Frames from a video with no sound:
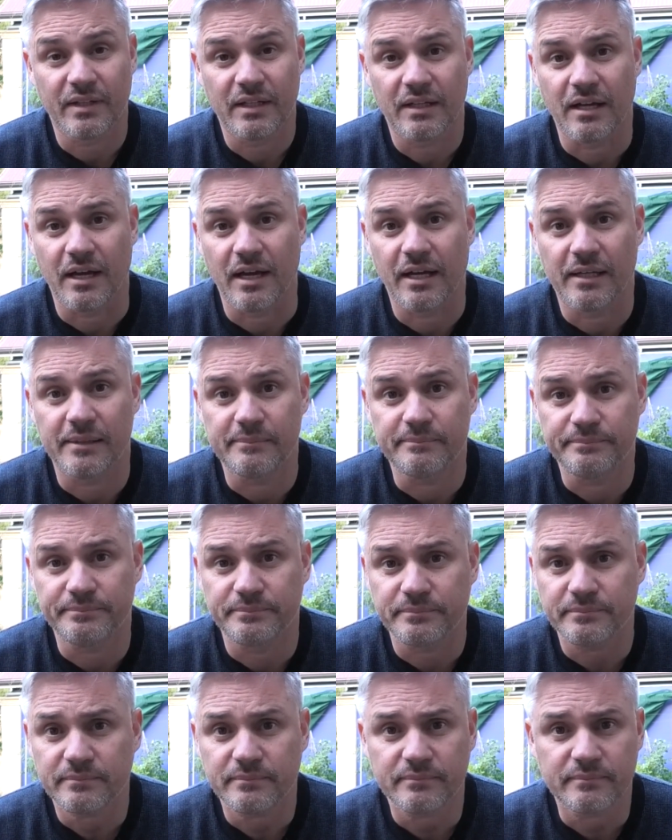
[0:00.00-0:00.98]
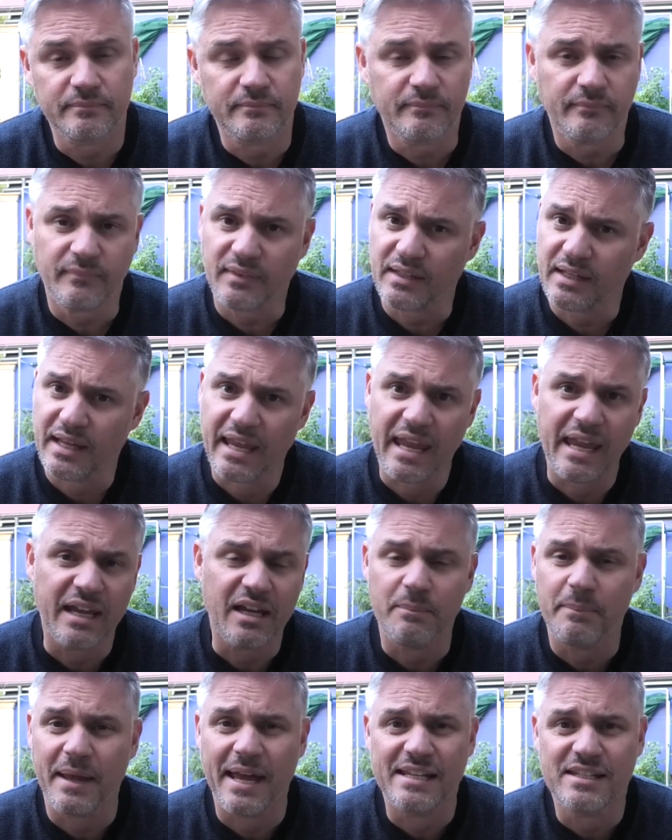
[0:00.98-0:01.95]
air
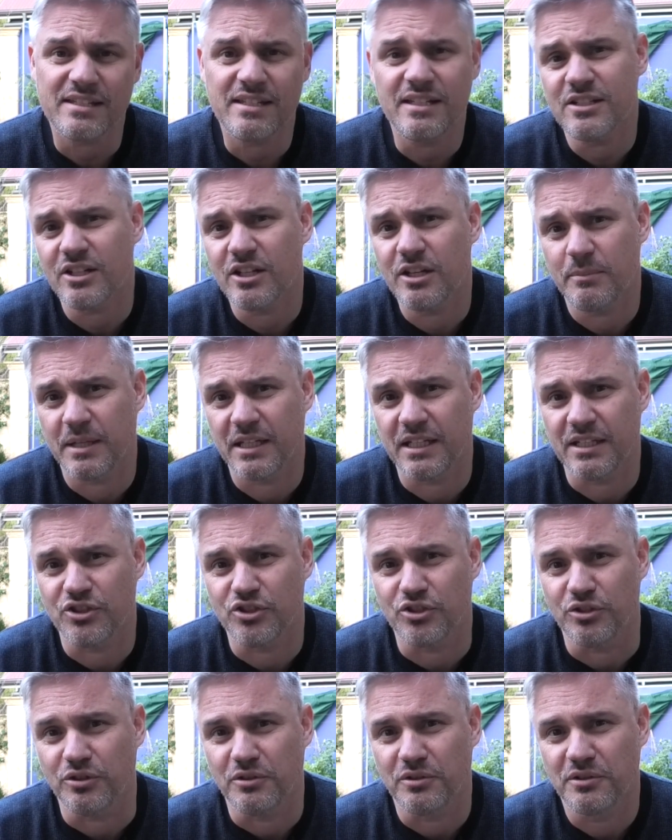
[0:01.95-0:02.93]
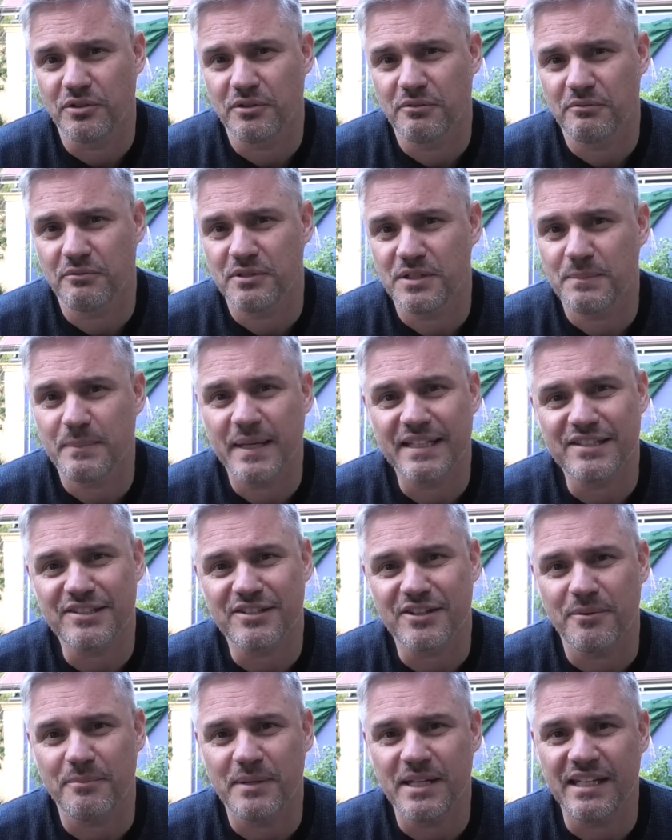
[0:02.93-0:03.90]
capacity is going to be an issue. We spent
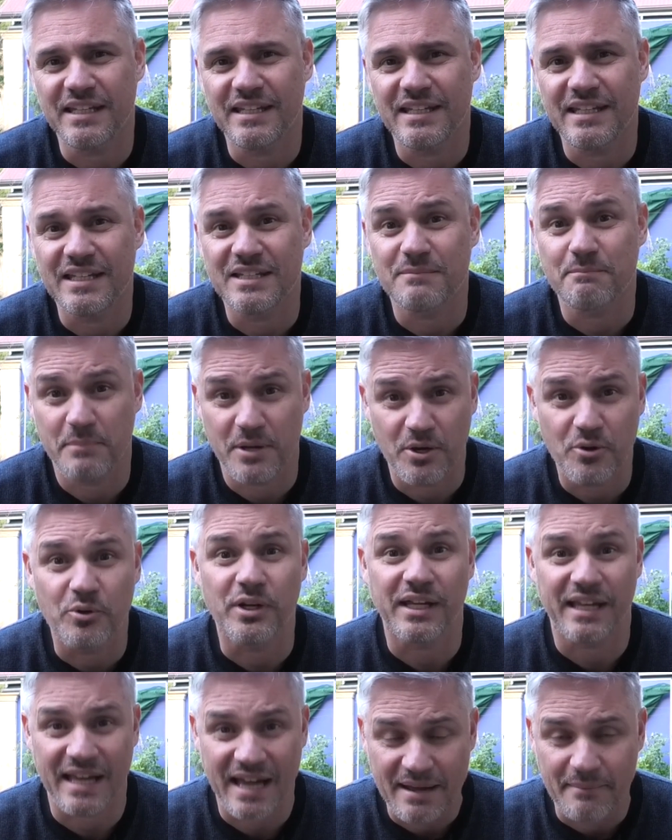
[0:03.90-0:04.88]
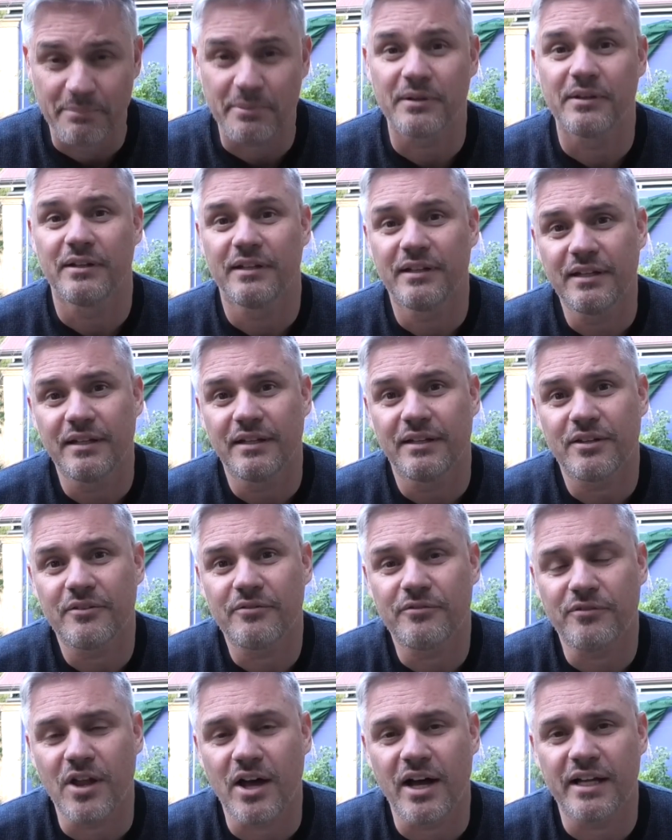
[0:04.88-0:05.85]
so many years building up the
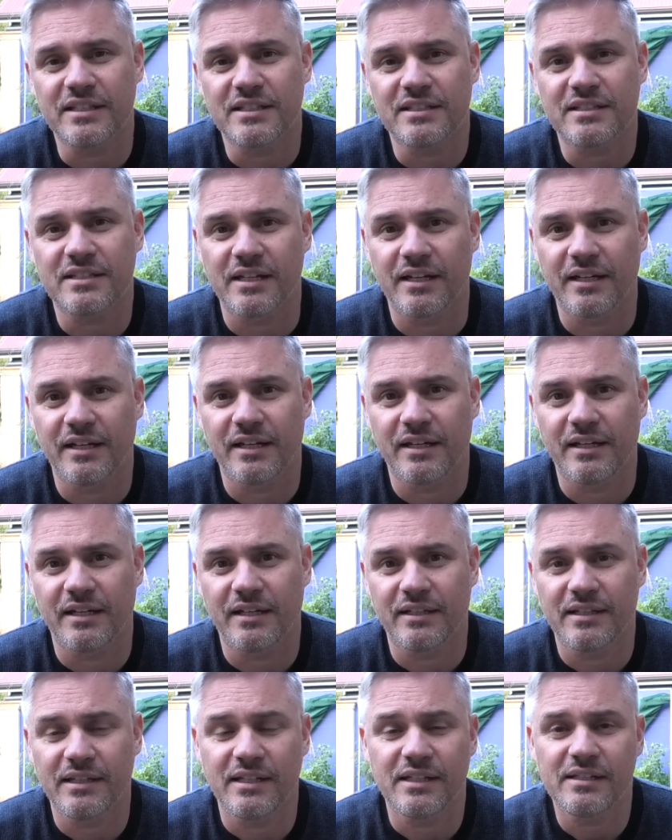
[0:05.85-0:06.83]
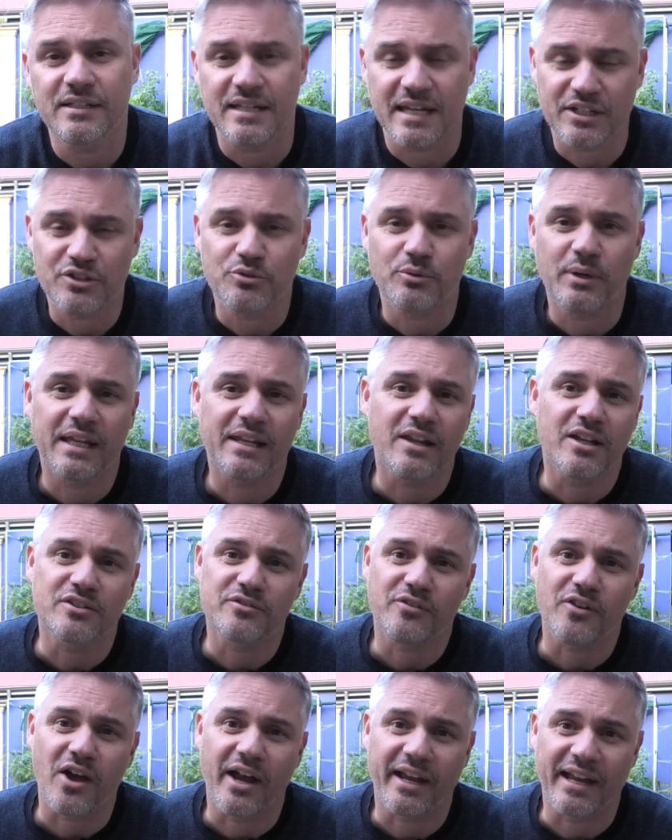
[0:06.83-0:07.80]
flights, the international airlines
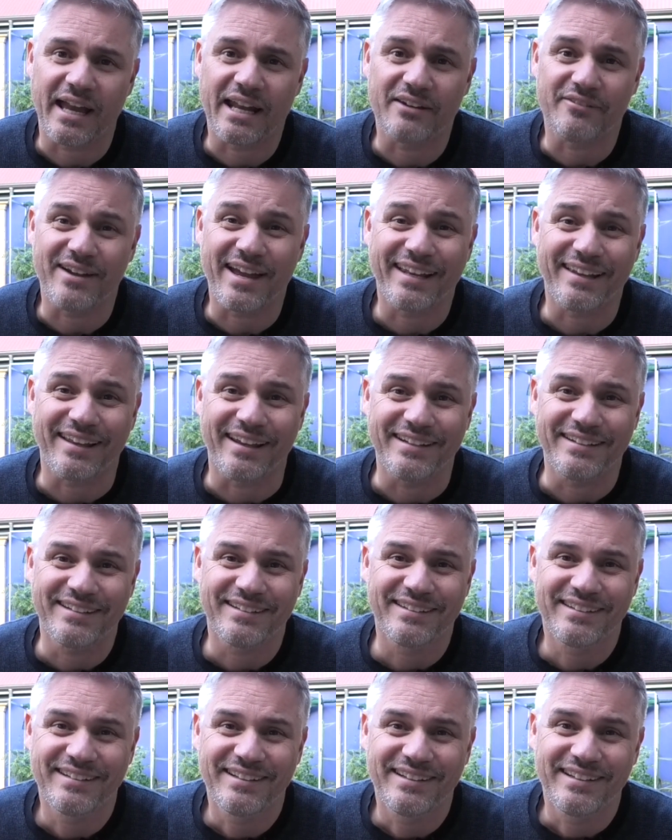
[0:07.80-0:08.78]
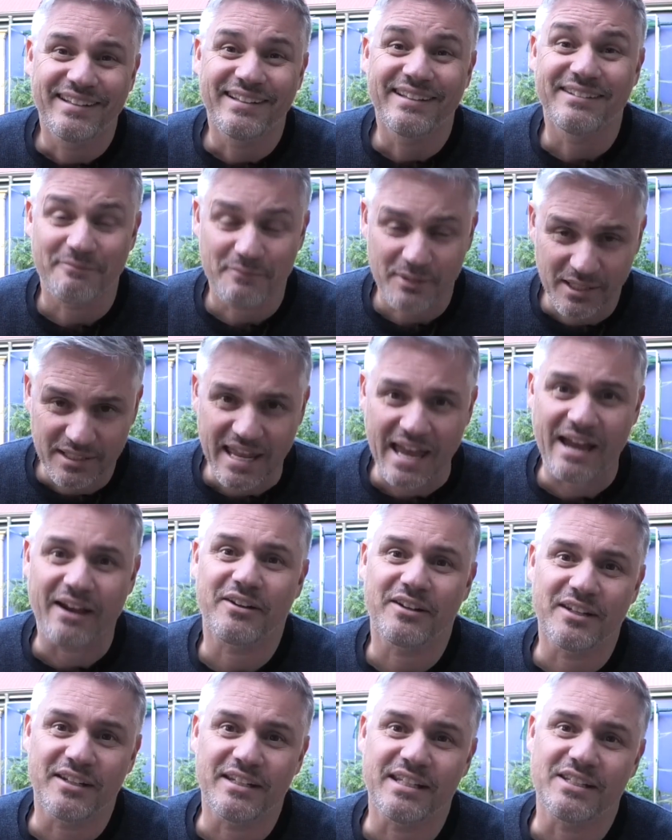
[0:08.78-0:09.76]
flying out of Adelaide. We're now
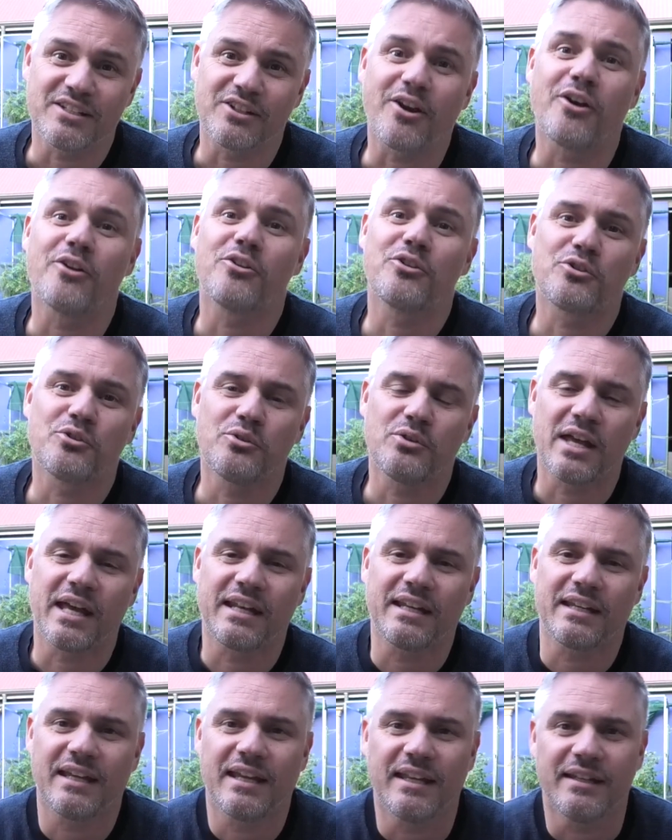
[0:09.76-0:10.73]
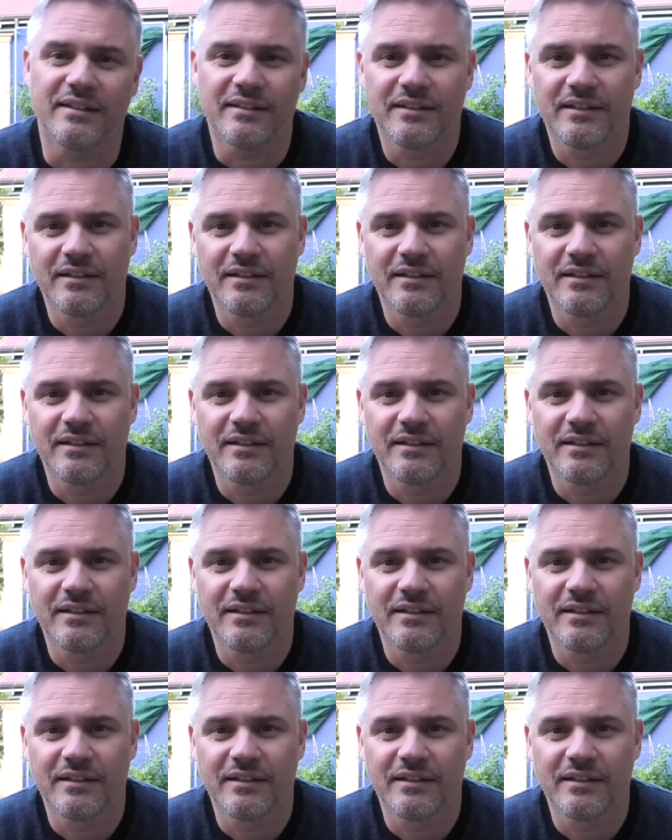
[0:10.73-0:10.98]
going to need to go through that again.